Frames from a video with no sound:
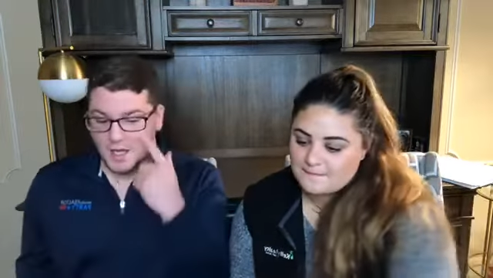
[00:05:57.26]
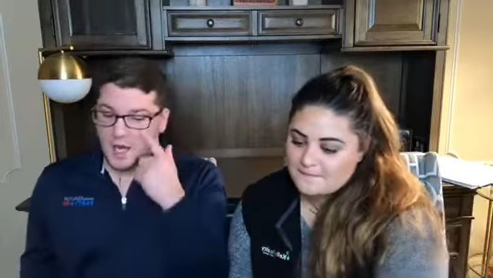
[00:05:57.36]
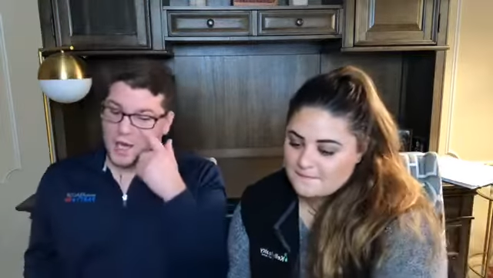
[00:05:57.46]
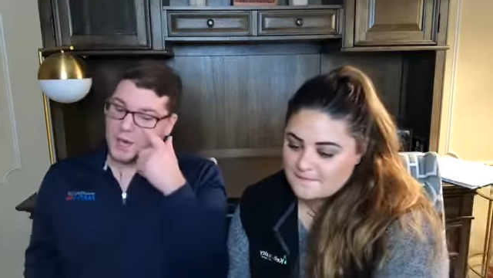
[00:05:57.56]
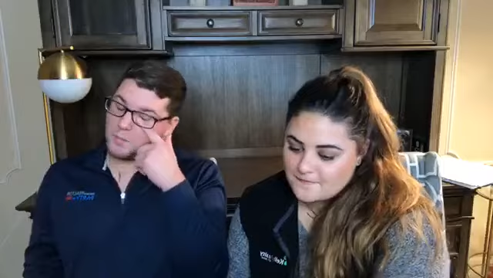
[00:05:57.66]

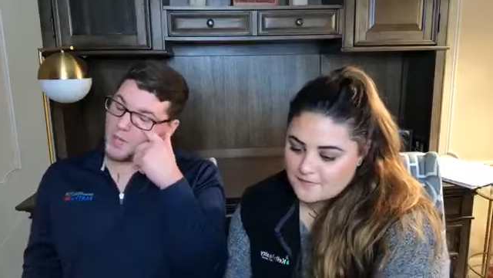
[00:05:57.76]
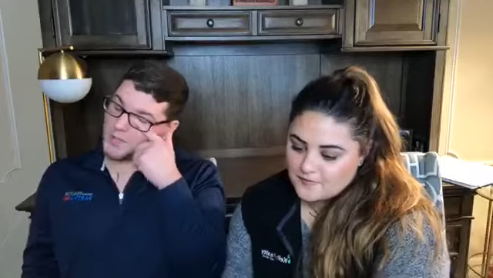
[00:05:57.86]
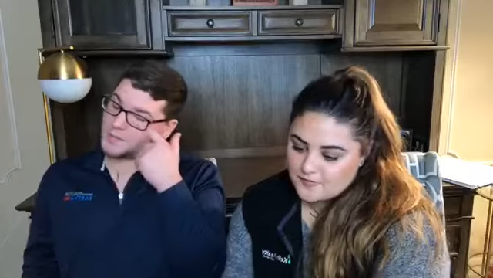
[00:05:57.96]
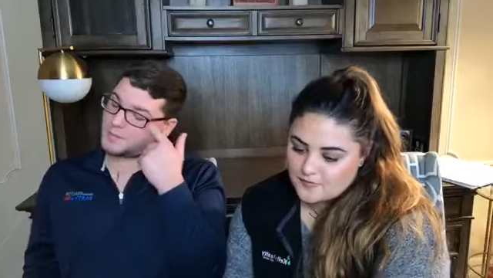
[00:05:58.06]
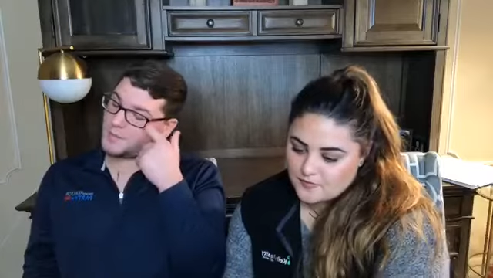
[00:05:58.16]
Speaker 1: Uh,
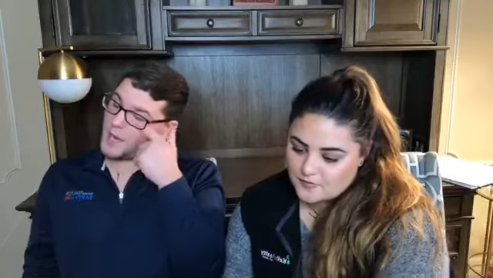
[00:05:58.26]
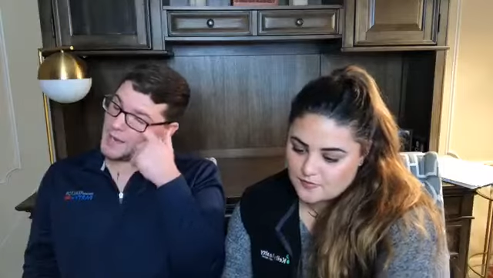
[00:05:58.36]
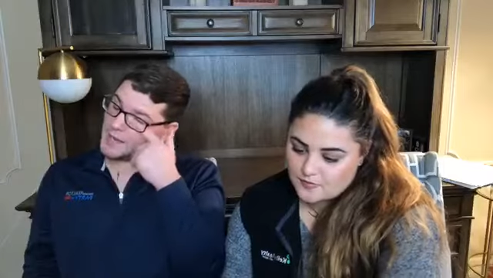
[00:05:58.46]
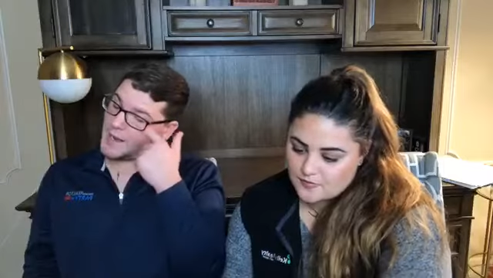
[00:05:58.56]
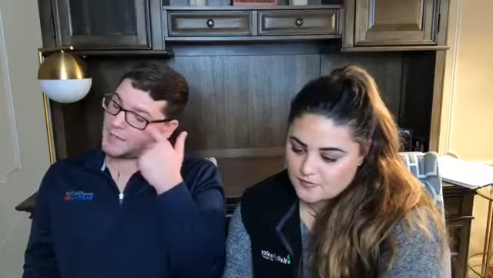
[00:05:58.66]
but
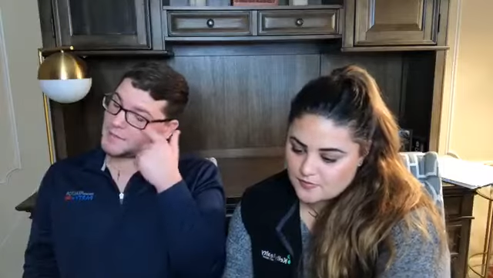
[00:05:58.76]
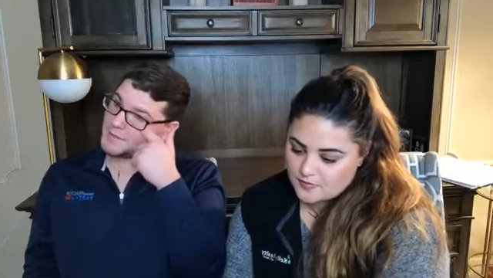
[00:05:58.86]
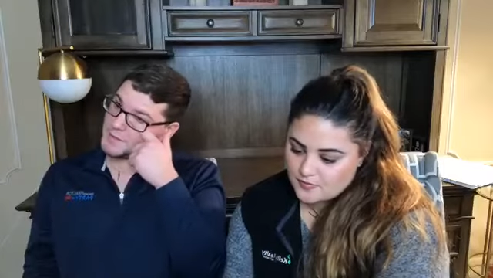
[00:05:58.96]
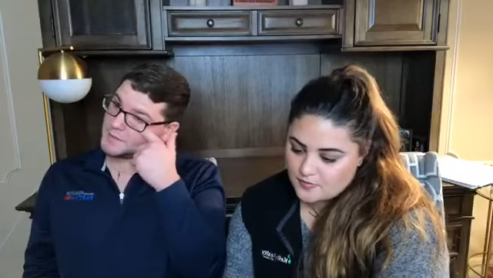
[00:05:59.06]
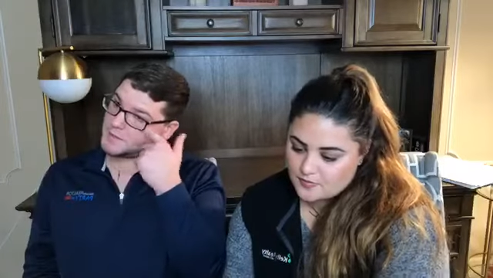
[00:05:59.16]
my
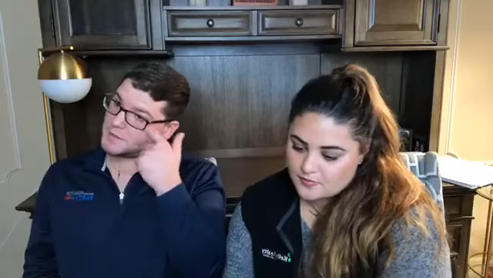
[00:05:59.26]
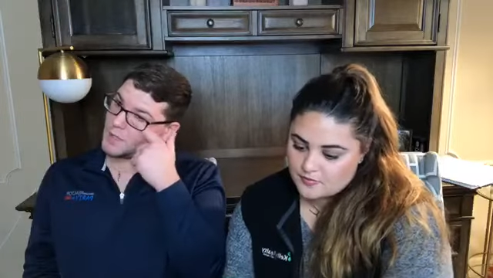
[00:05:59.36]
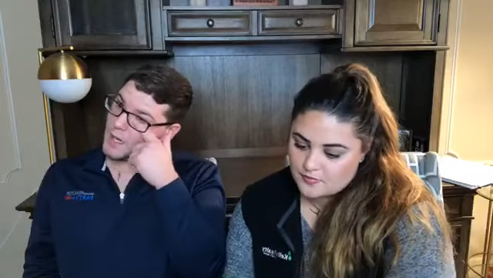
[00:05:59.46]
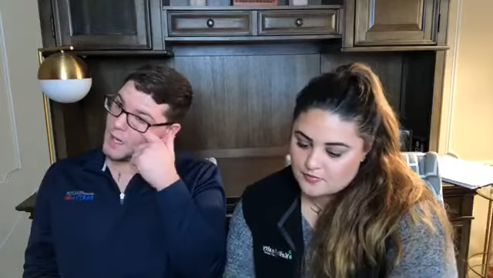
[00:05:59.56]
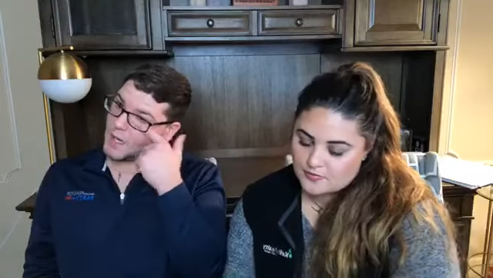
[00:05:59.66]
next
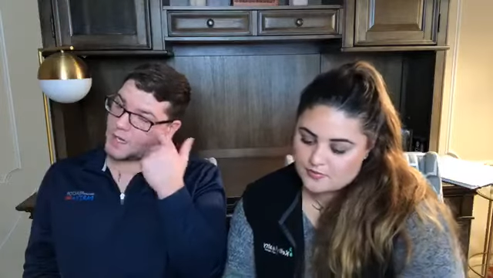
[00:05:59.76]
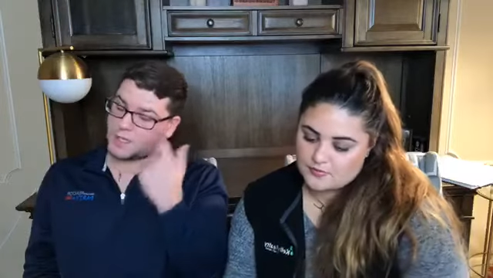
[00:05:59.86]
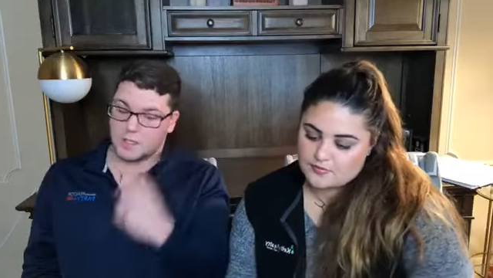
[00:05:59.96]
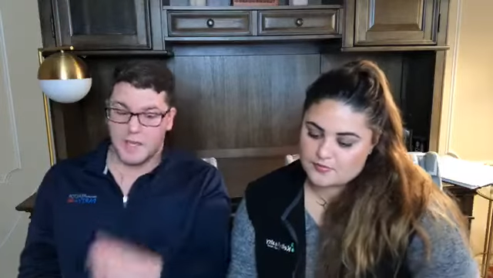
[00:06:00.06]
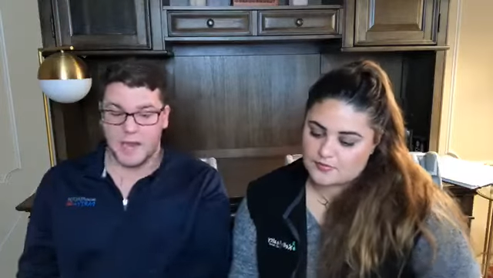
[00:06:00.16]

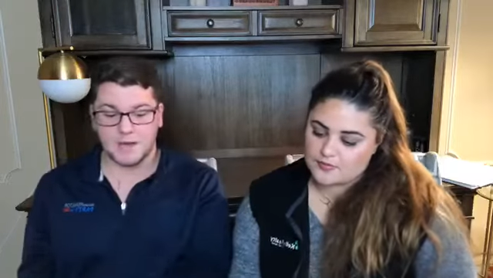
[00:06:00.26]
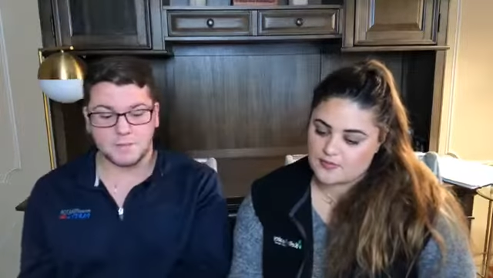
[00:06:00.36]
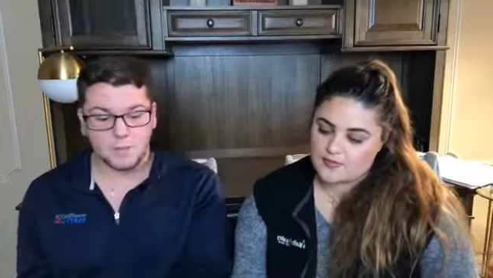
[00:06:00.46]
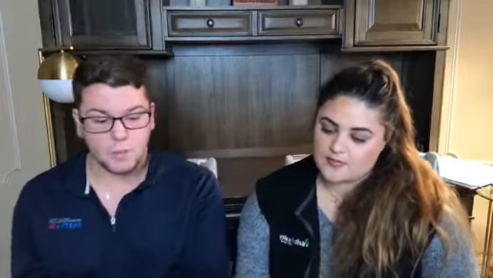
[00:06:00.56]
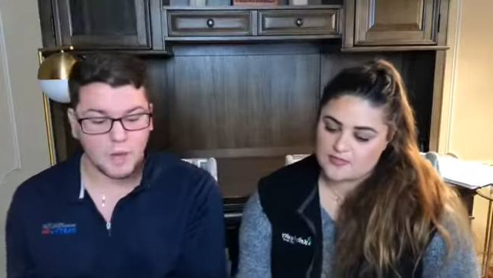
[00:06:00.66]
uh,
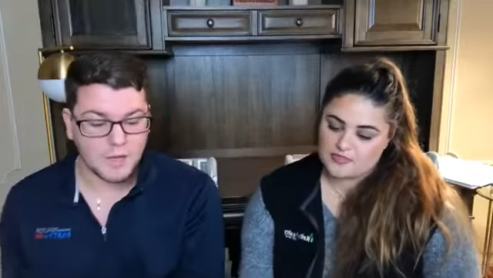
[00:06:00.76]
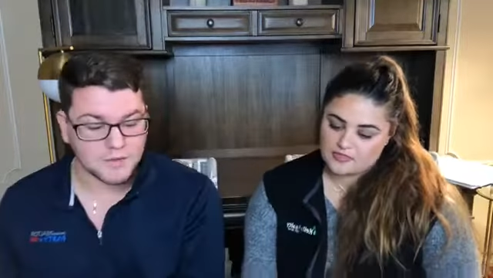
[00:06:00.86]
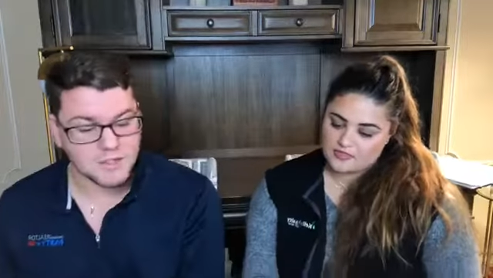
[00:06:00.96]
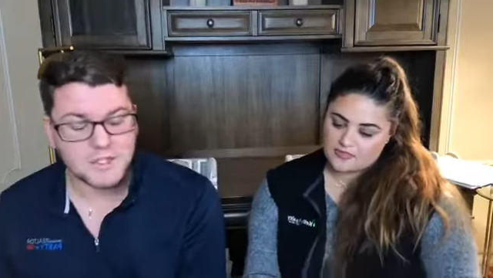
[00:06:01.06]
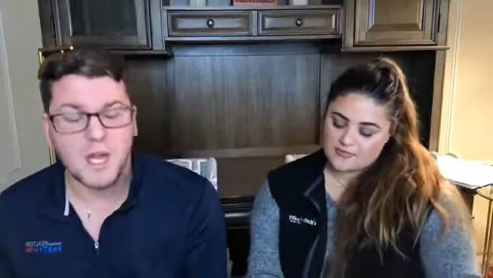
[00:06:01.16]
item I
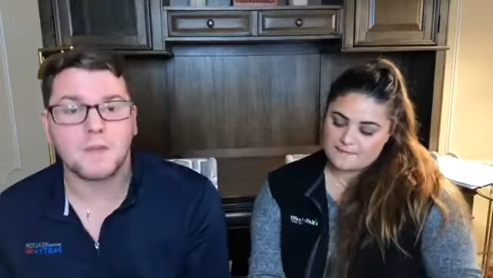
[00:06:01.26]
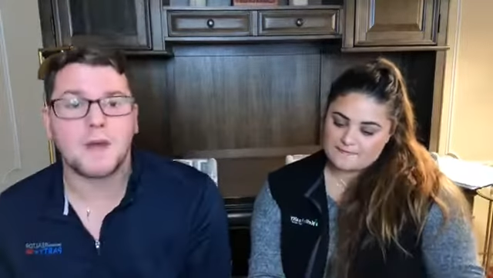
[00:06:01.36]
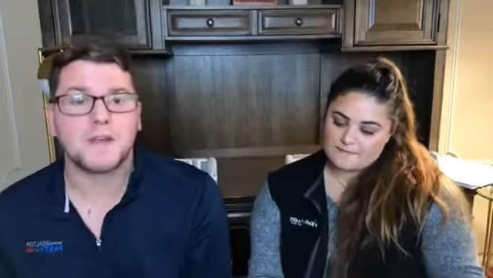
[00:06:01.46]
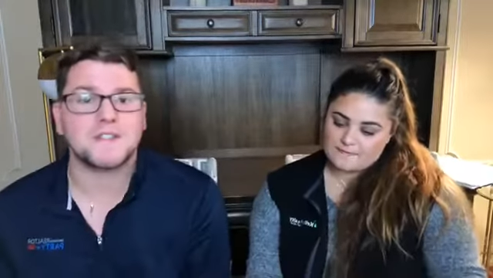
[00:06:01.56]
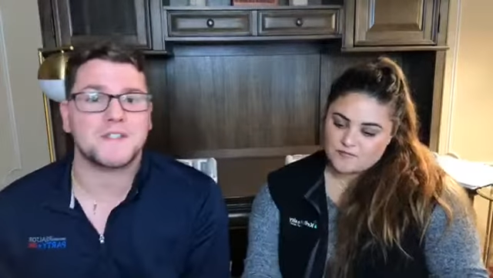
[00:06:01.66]
was going to talk
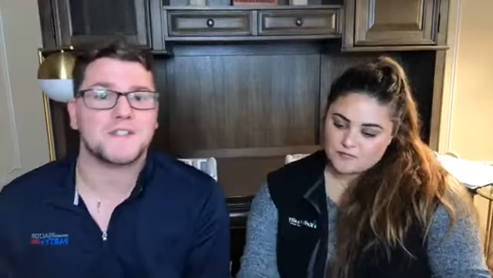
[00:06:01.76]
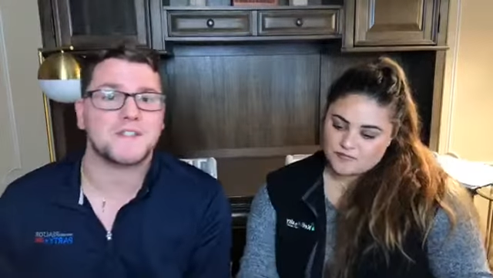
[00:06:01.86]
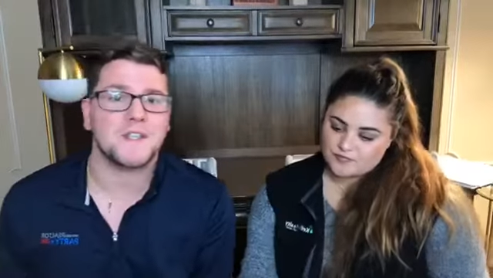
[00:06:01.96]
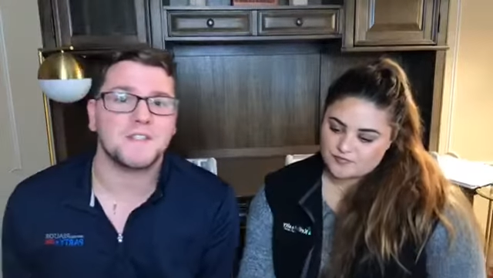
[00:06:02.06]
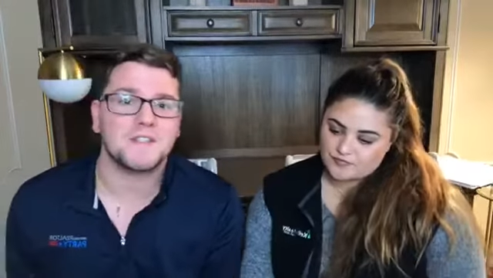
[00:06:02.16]
about is
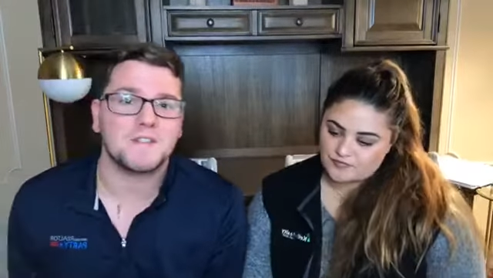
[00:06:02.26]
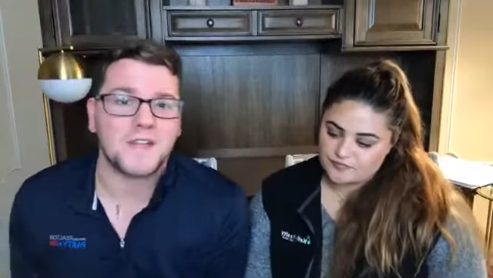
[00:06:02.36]
extensive